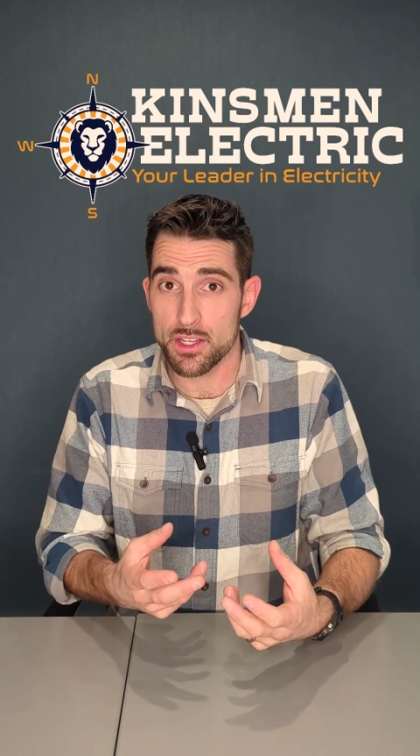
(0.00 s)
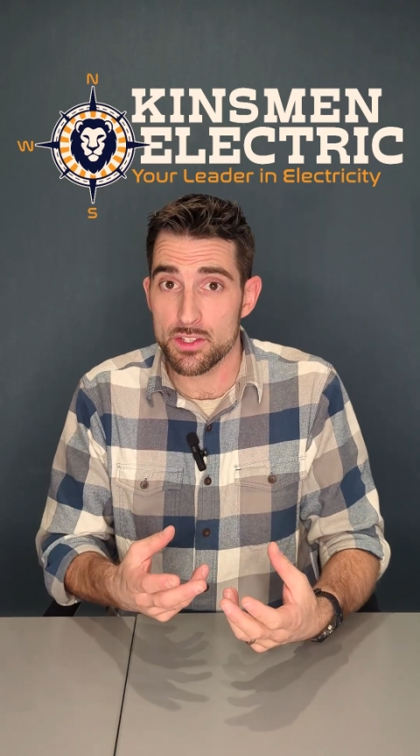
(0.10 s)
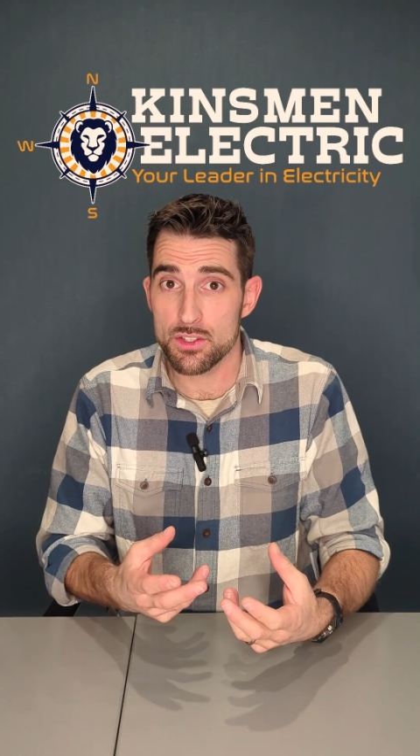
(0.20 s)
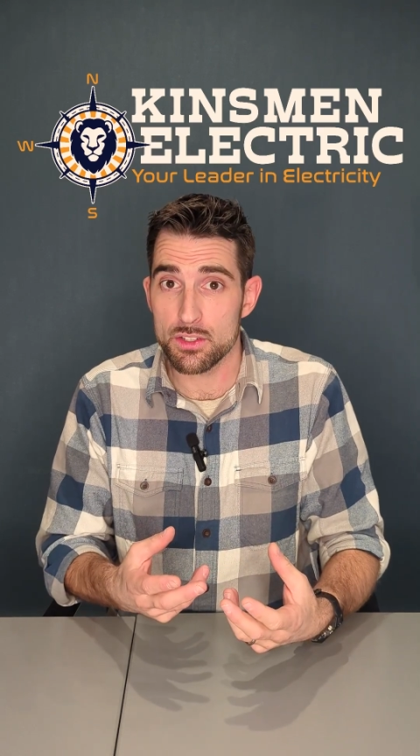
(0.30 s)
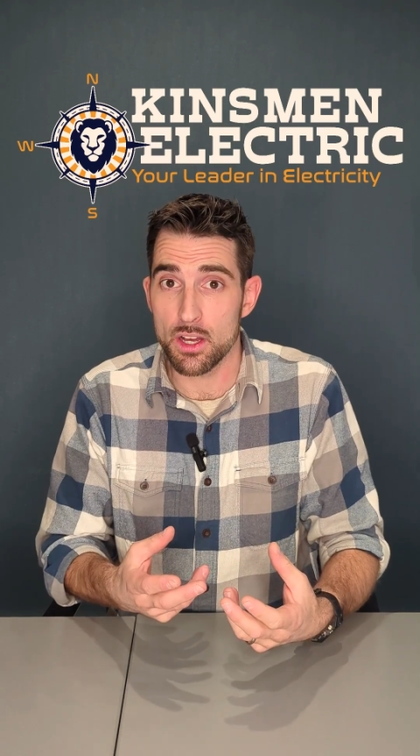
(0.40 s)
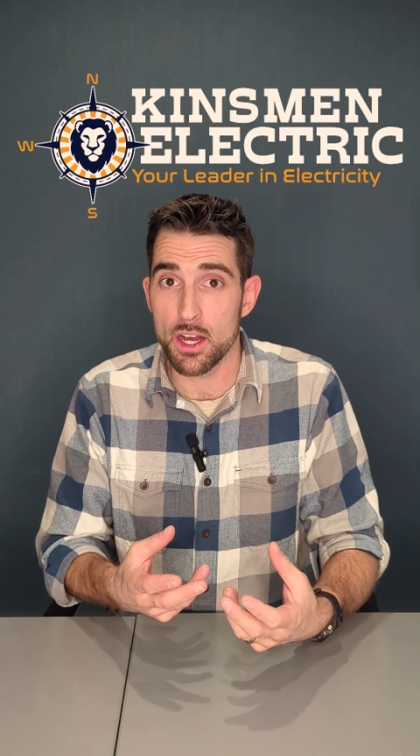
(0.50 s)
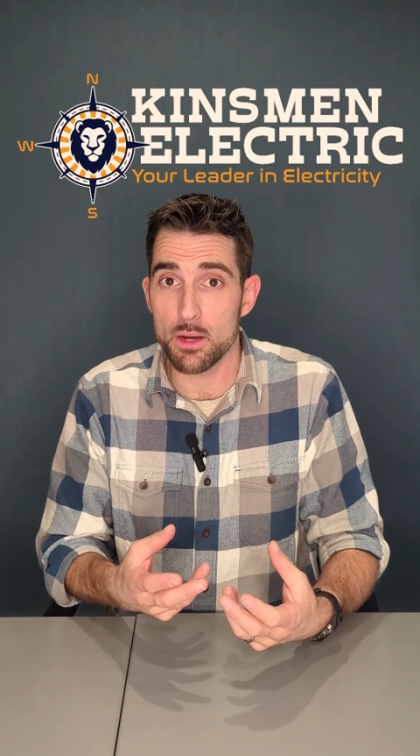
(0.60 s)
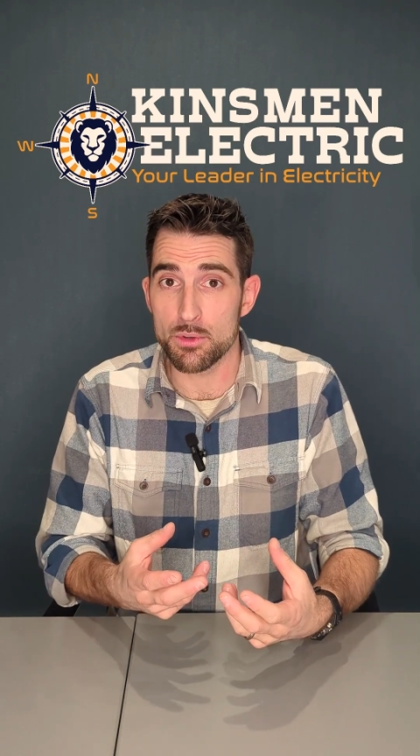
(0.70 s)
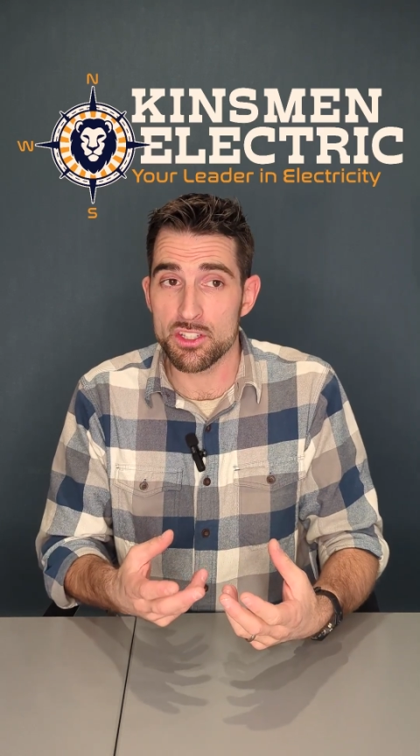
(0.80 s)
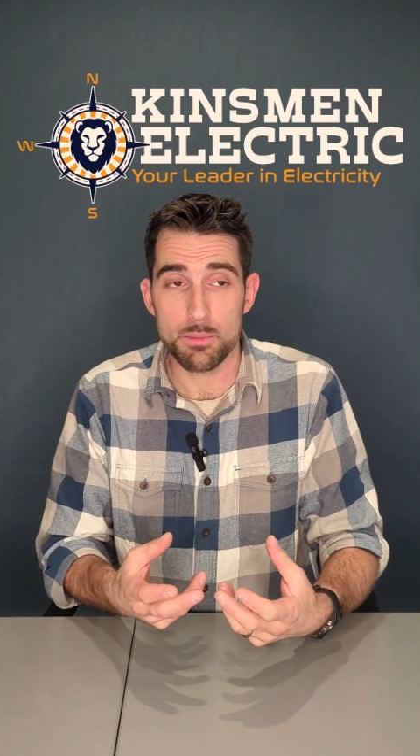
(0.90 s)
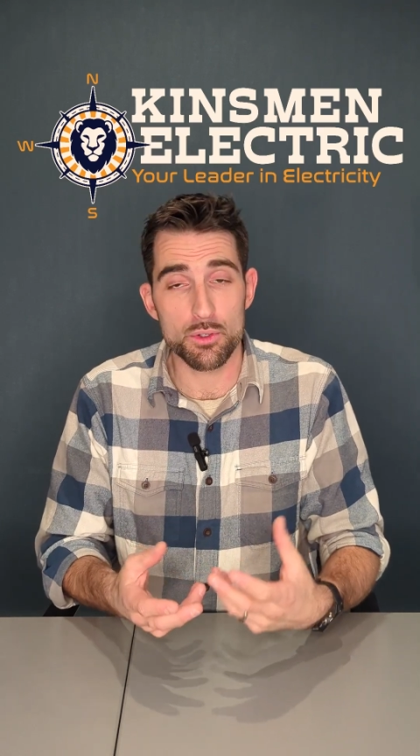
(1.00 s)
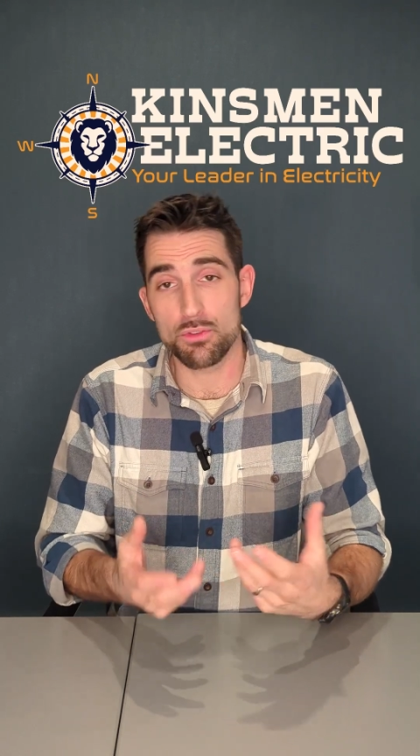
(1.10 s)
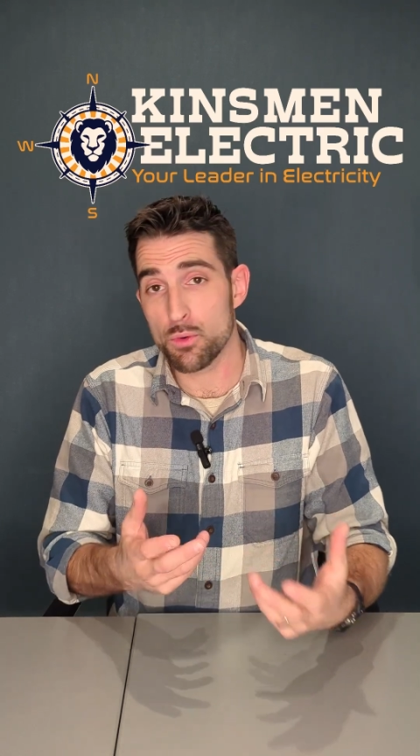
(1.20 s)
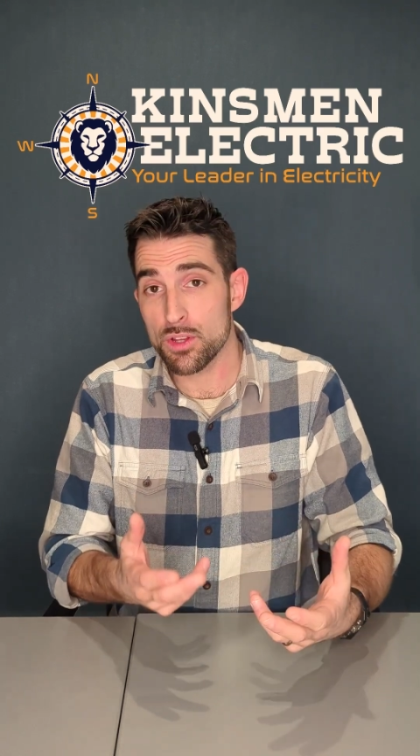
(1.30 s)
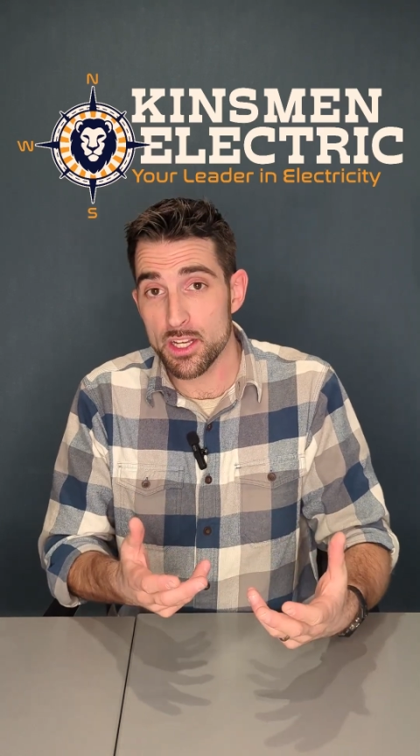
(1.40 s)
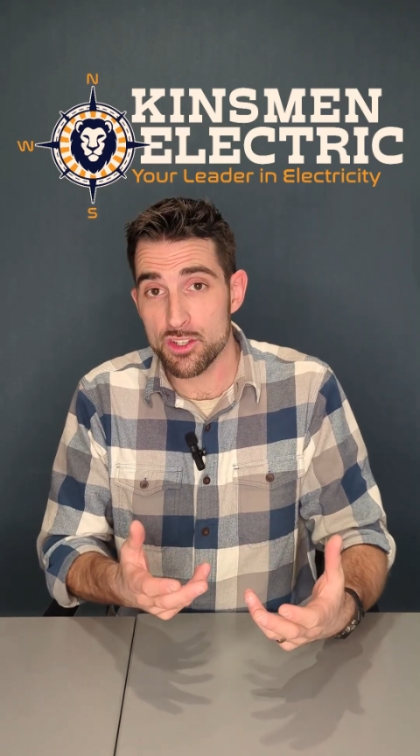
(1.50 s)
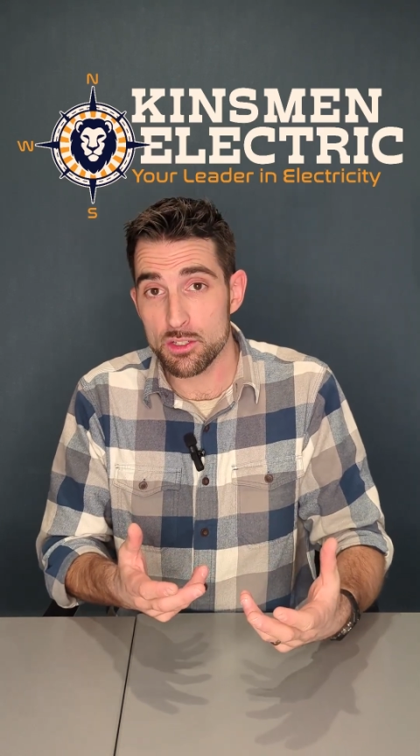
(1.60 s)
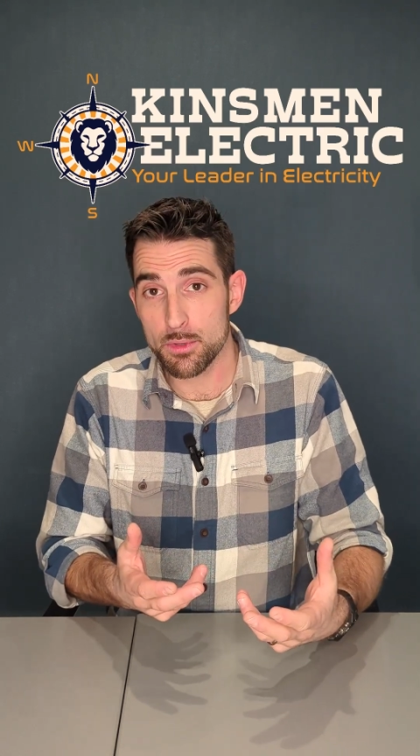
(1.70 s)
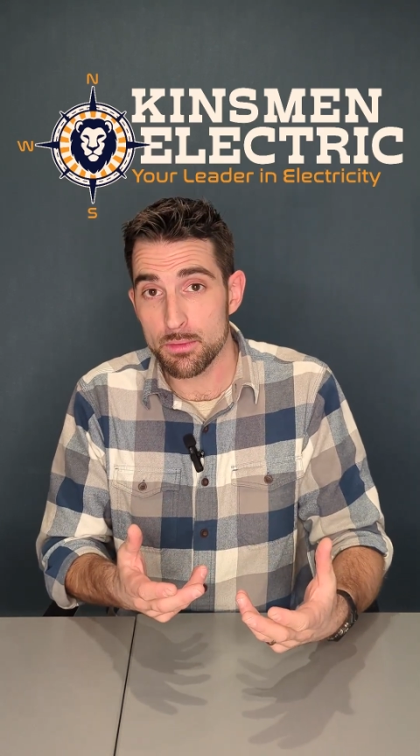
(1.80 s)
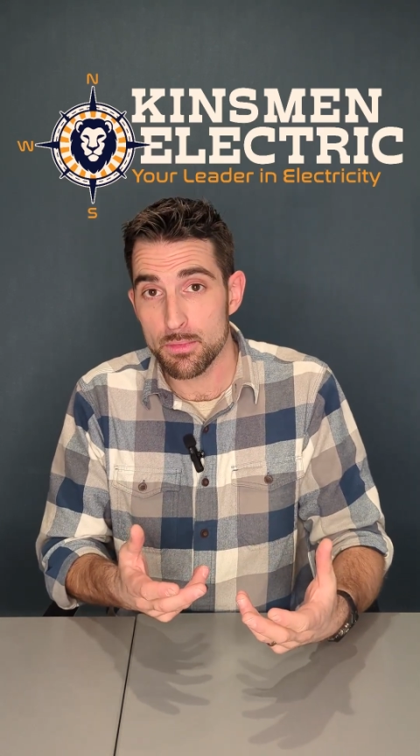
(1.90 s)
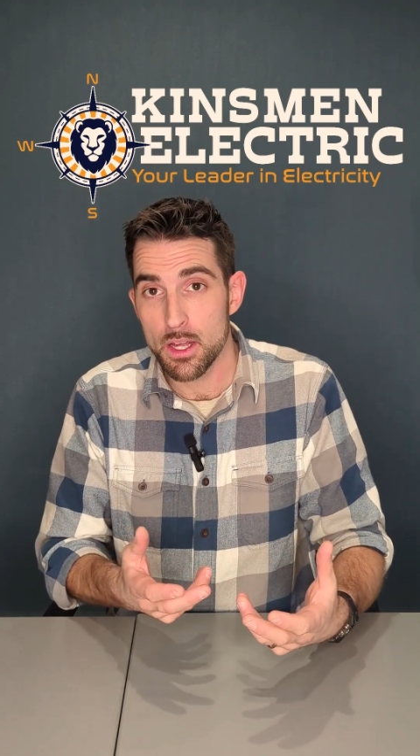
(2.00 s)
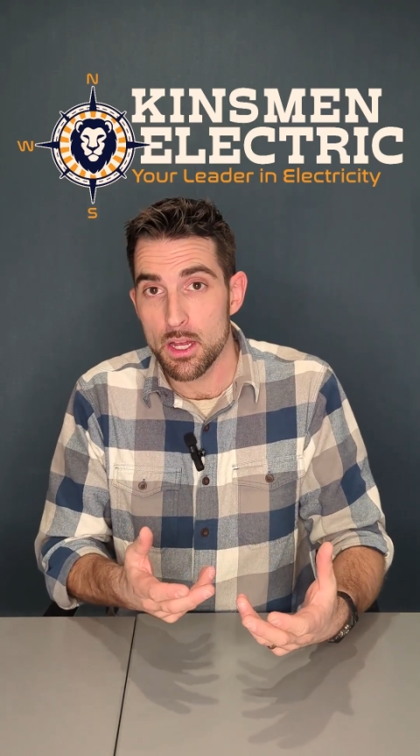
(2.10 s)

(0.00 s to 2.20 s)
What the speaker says: this receptacle for the customer,